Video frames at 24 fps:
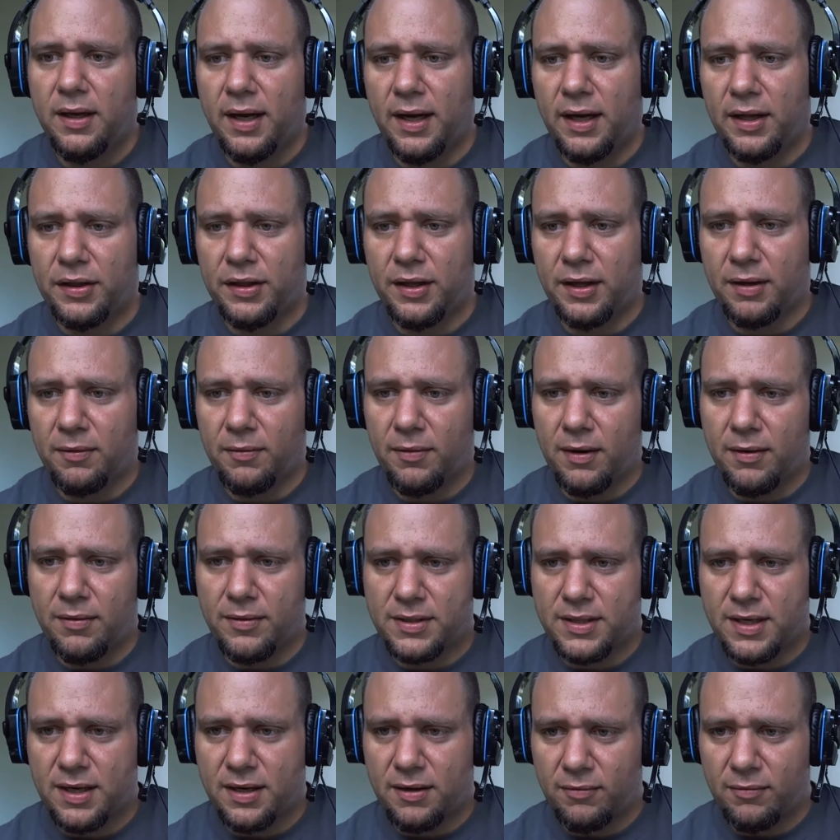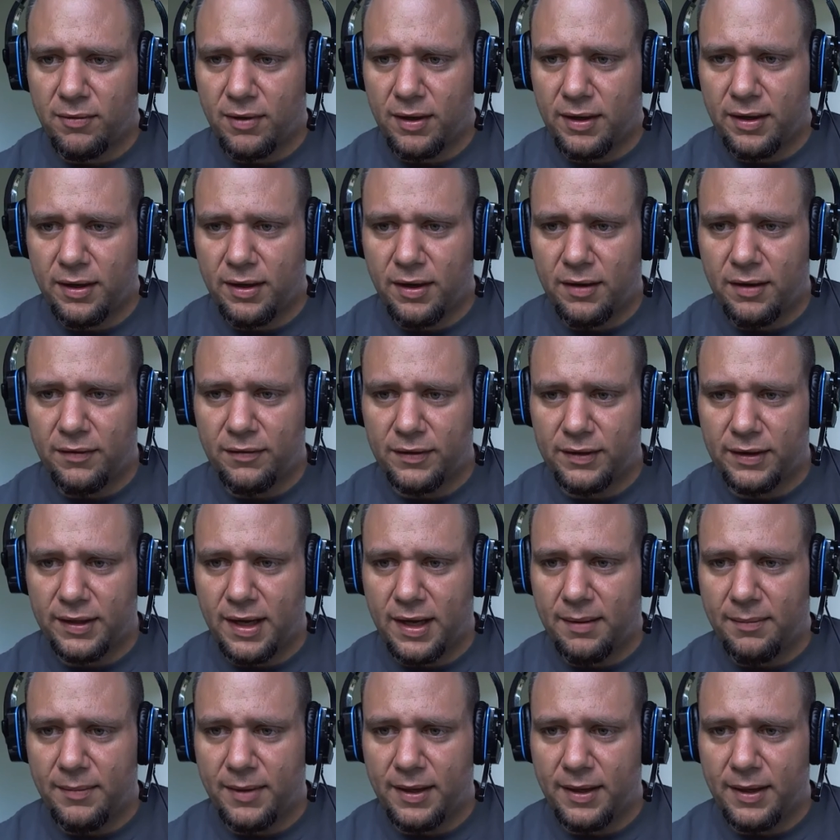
I think of where I was kind of running off with that,